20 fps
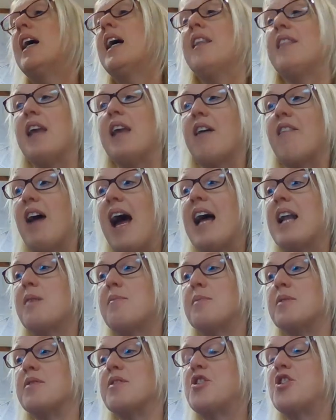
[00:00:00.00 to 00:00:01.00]
There are
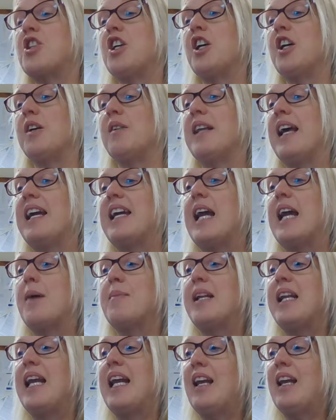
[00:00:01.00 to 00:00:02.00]
animals too. They come
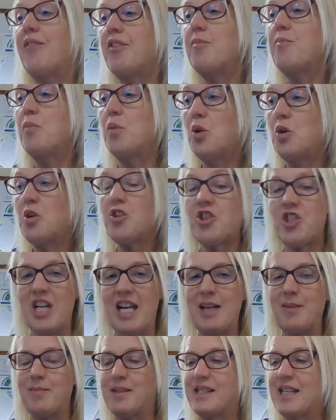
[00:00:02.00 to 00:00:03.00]
in even more
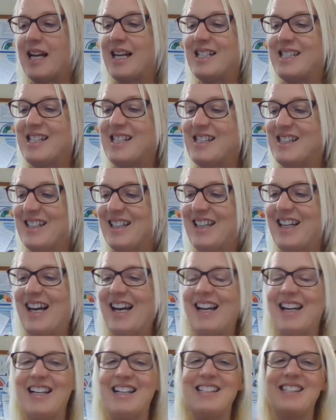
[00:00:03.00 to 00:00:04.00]
shapes, sizes, and
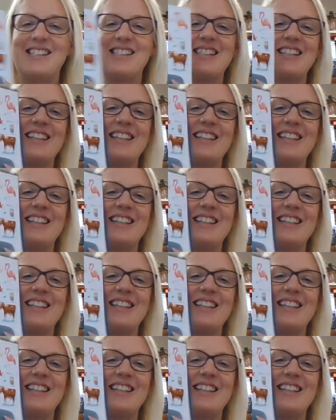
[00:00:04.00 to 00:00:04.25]
colours.